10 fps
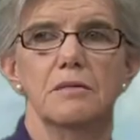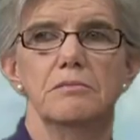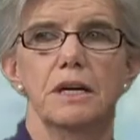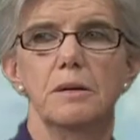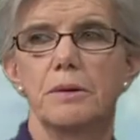
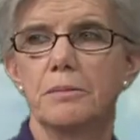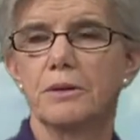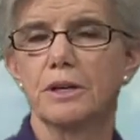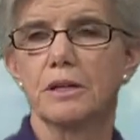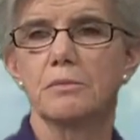Many people
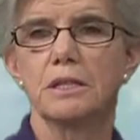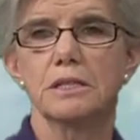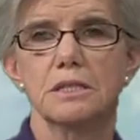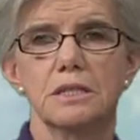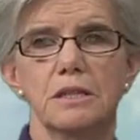that come in
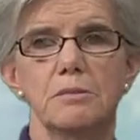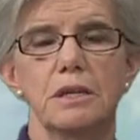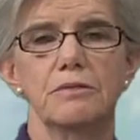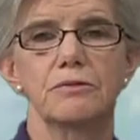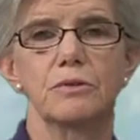to see
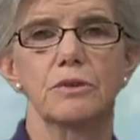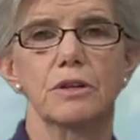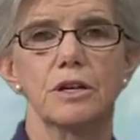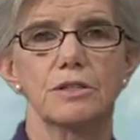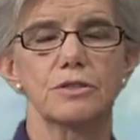me for
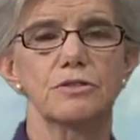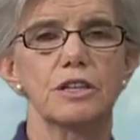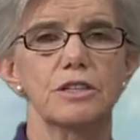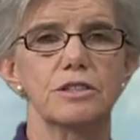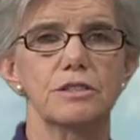
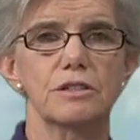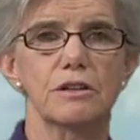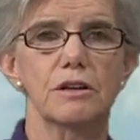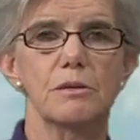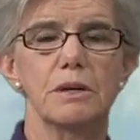consultations are
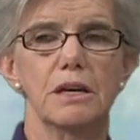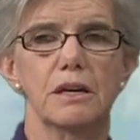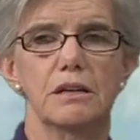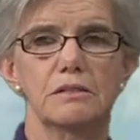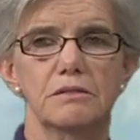coming
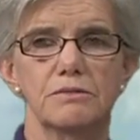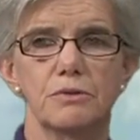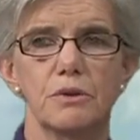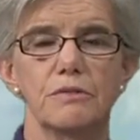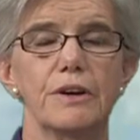in
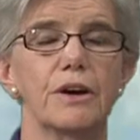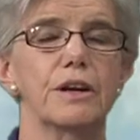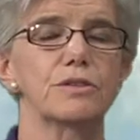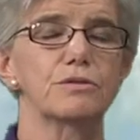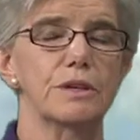for
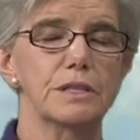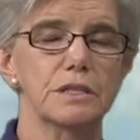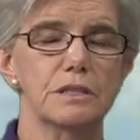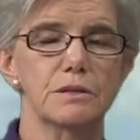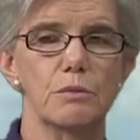various
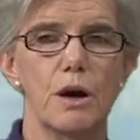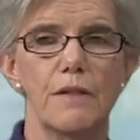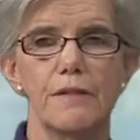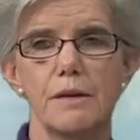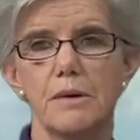reasons.
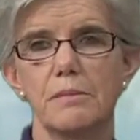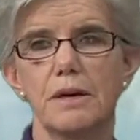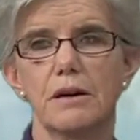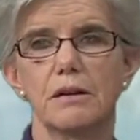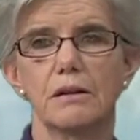One, they may
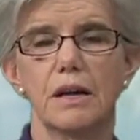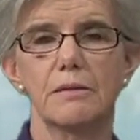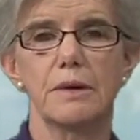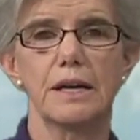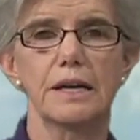be on a lot
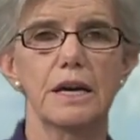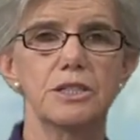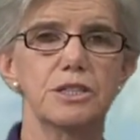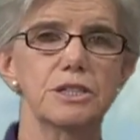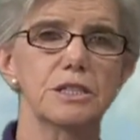of
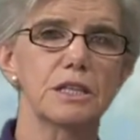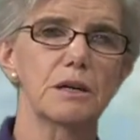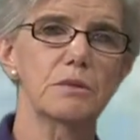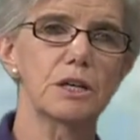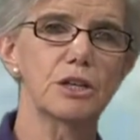medications, and
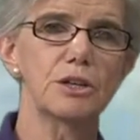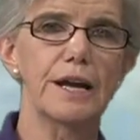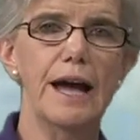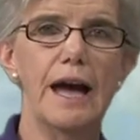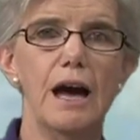they want to learn
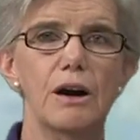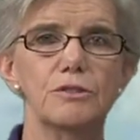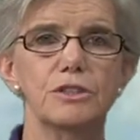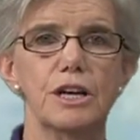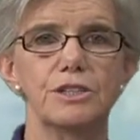how
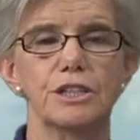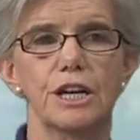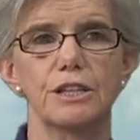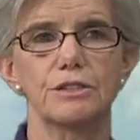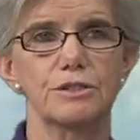to
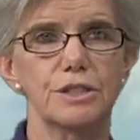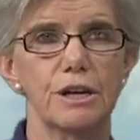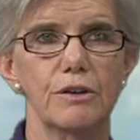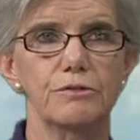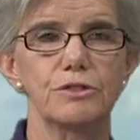educate
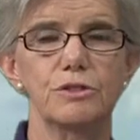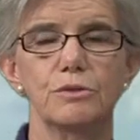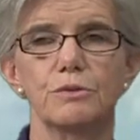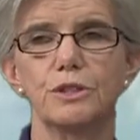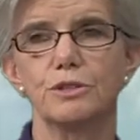themselves
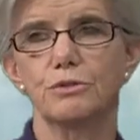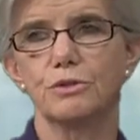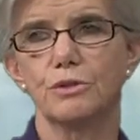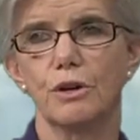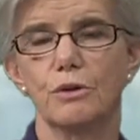to
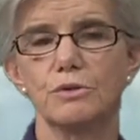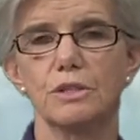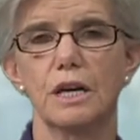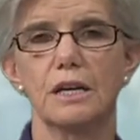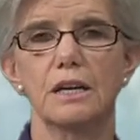reduce those
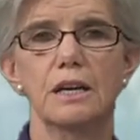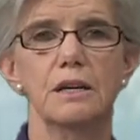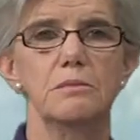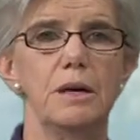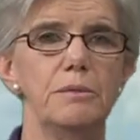and
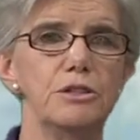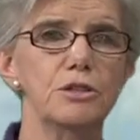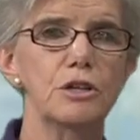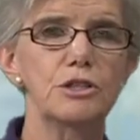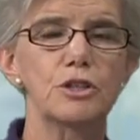maybe
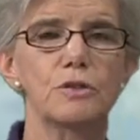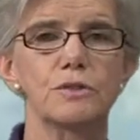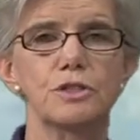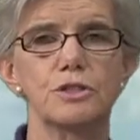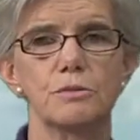change
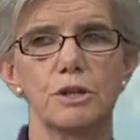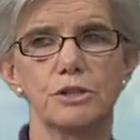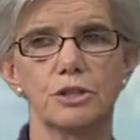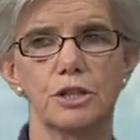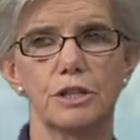over to some
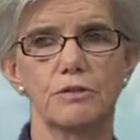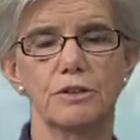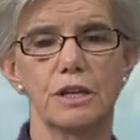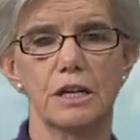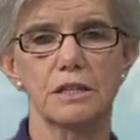alternative
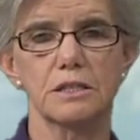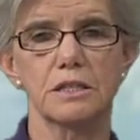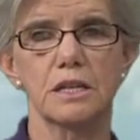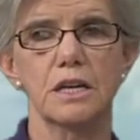things.